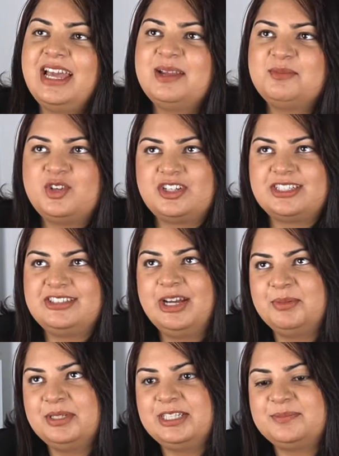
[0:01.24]
I am Dr.
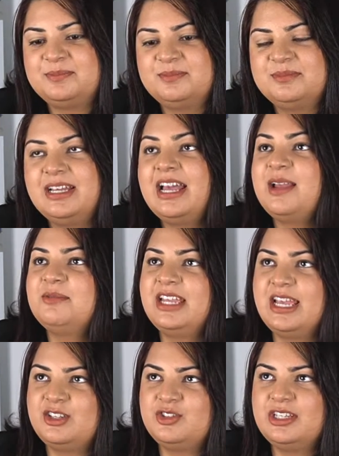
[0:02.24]
Ravia. I am
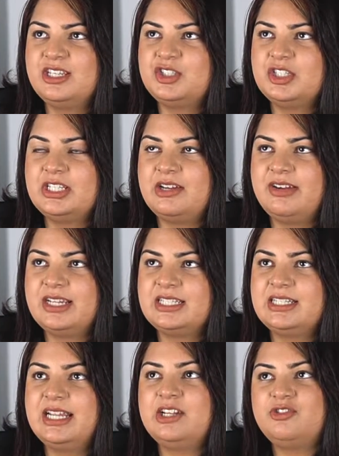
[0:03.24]
the Education
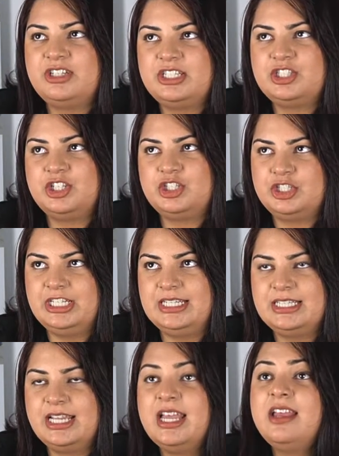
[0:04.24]
Director and Research
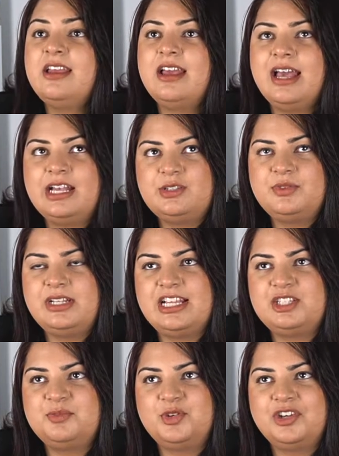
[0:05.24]
Lead, as well
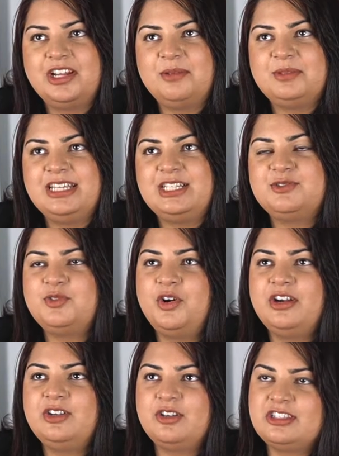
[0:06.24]
as Program Lead
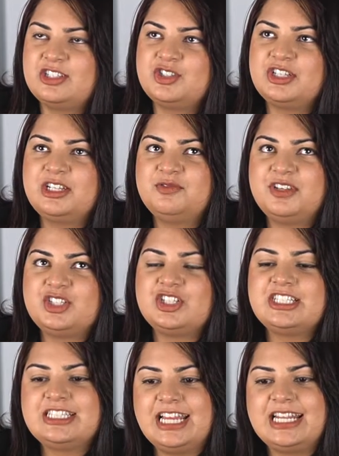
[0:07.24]
for Non-Surgical
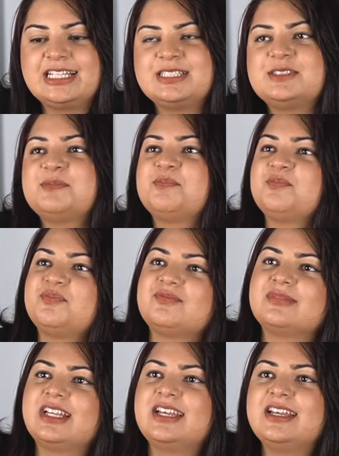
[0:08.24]
Facial Aesthetics.
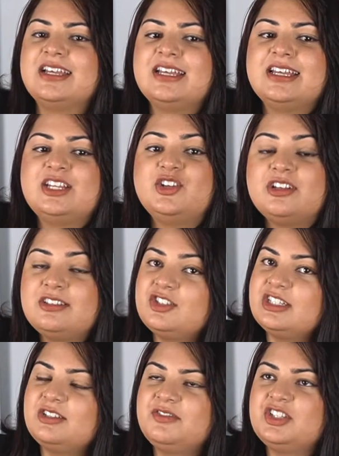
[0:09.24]

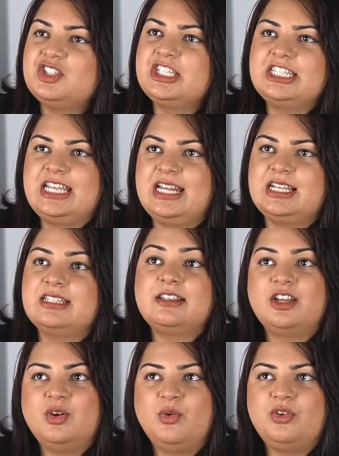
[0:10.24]
Non-Surgical Facial Aesthetics is a
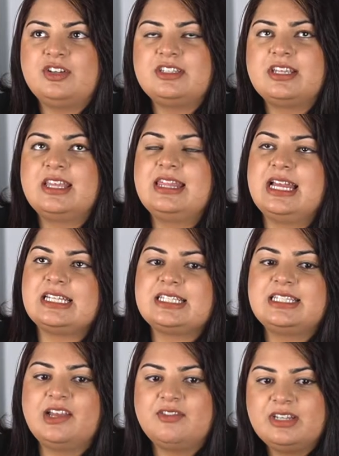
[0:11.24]
course that
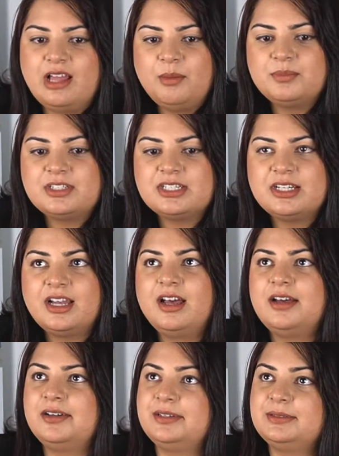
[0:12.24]
is developed
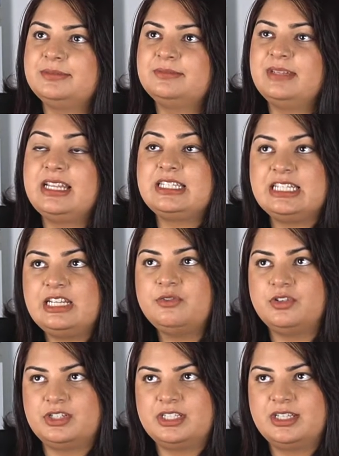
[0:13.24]
and
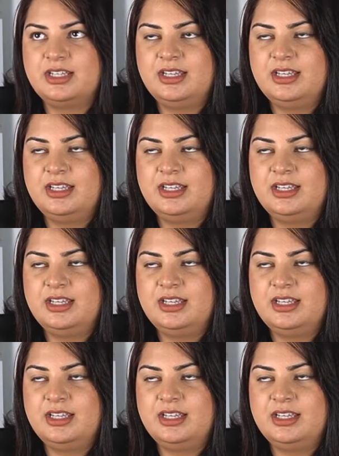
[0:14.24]
delivered